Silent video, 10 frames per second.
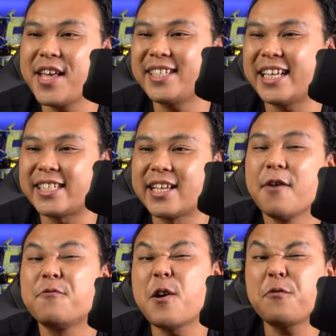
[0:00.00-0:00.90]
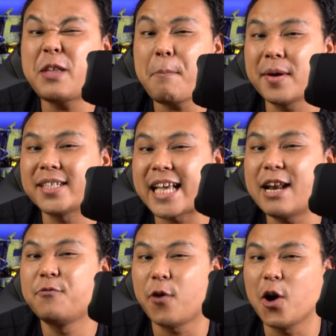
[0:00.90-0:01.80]
This is
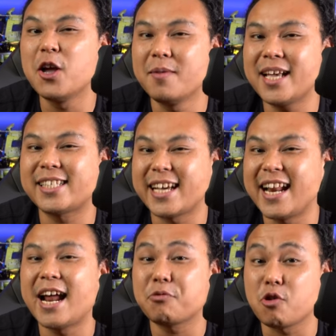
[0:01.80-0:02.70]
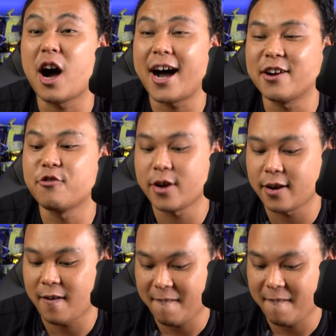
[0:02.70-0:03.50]
50% volume. Let's turn it up to 100.